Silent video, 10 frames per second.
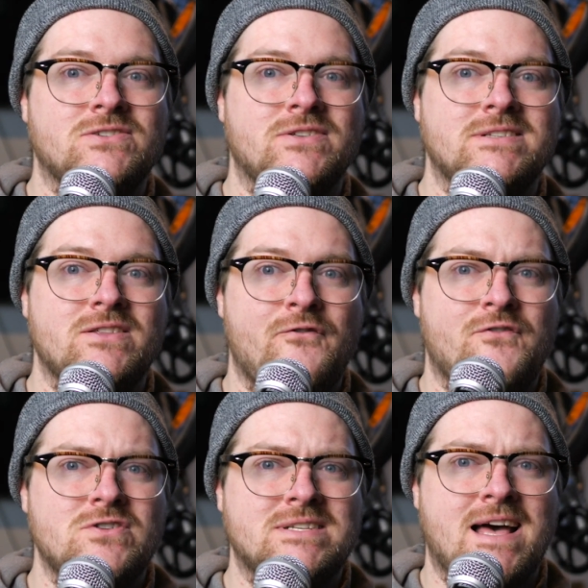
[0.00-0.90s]
so this is the
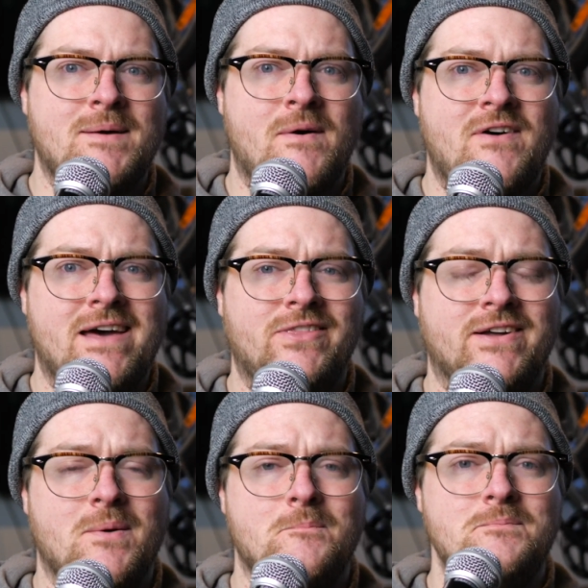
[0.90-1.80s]
first time I've had
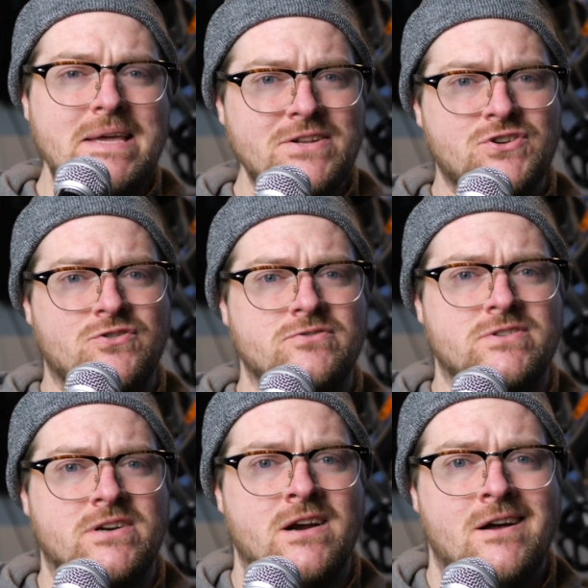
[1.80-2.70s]
like a beach cruiser.